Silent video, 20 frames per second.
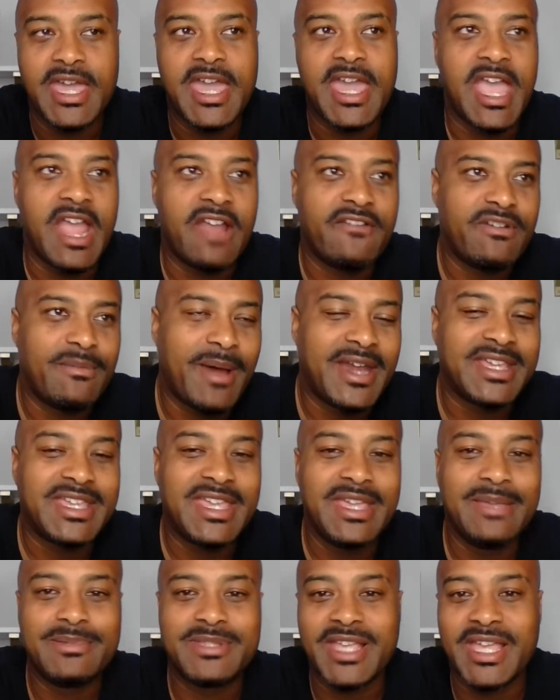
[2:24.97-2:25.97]
Everybody
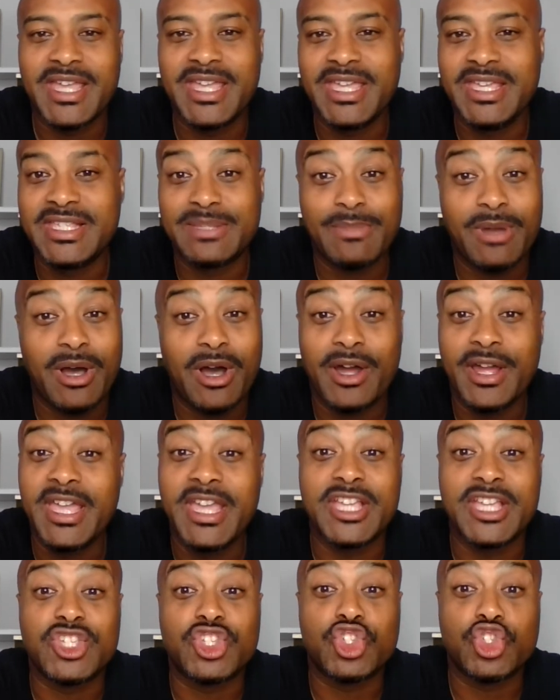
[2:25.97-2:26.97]
keeps saying he's small. He
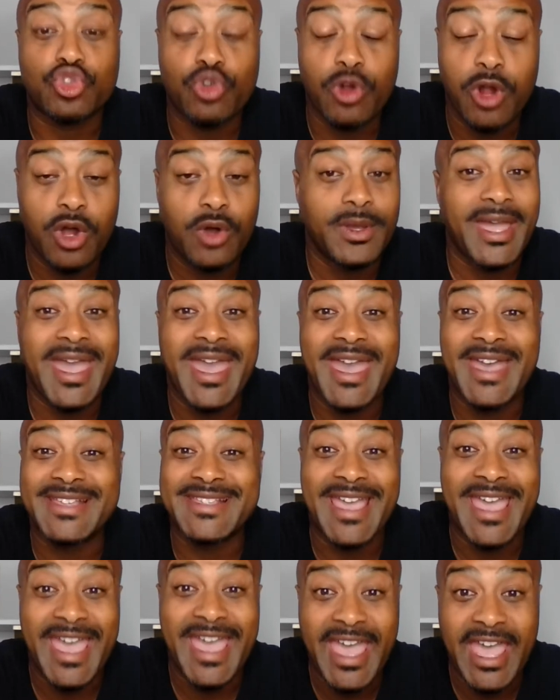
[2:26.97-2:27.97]
is strong as
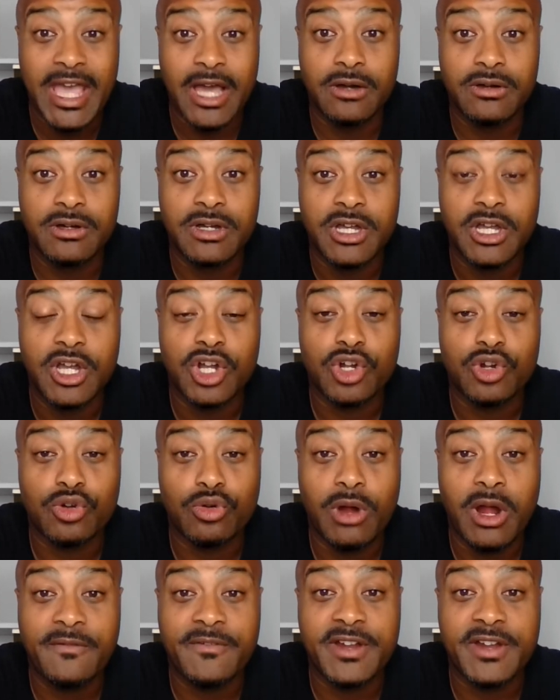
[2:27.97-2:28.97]
hell.
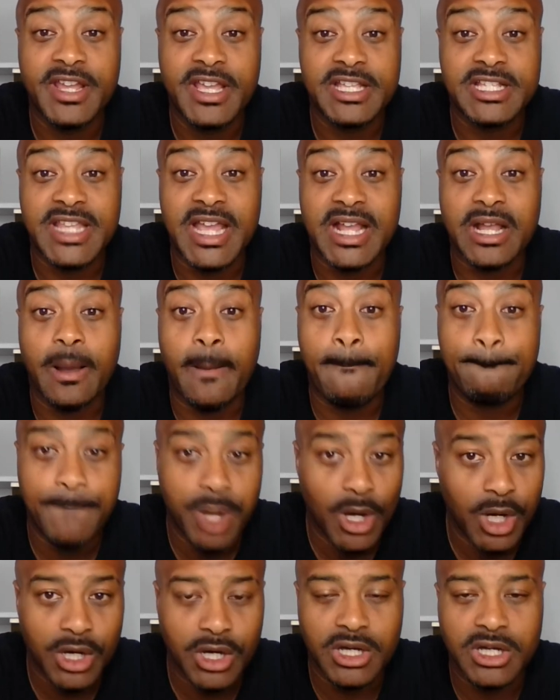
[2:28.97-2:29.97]
Crawford hits like a
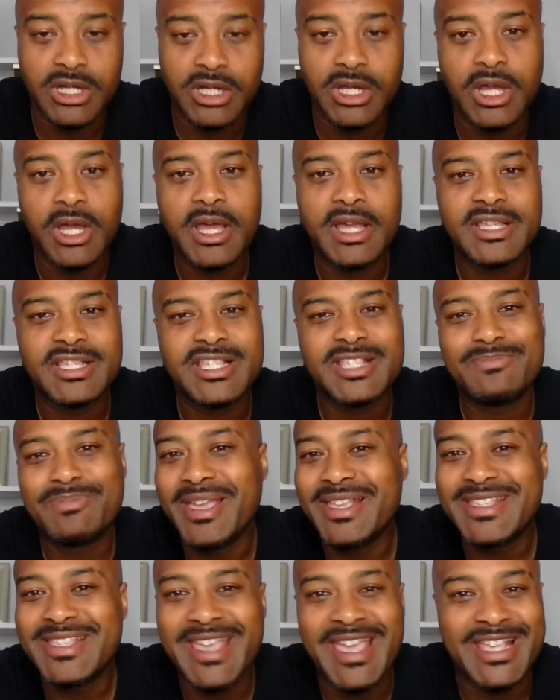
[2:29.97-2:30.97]
bull.
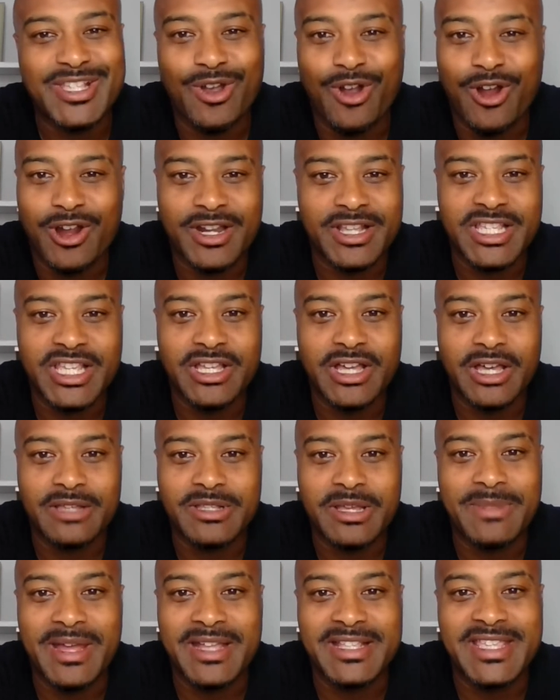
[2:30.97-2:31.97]
Spence hits hard as hell.
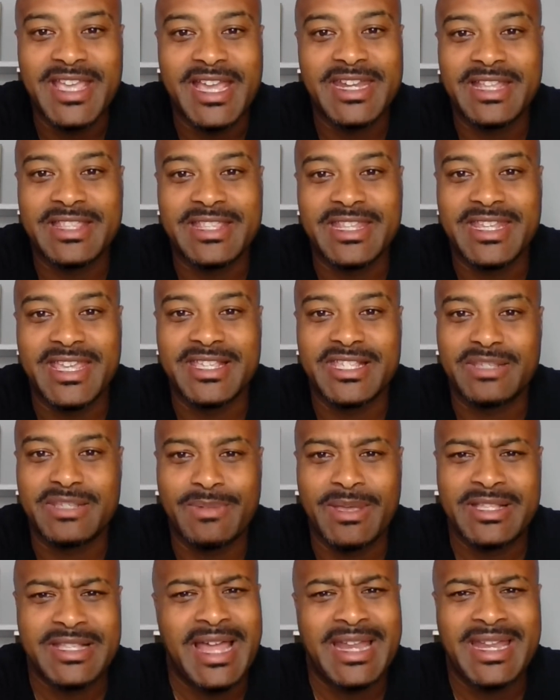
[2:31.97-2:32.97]
I'm not taking nothing against
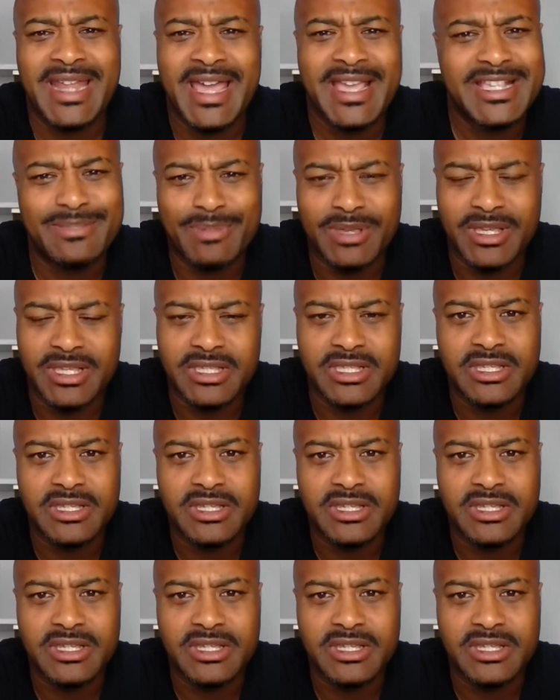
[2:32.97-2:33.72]
Spence. I like Spence.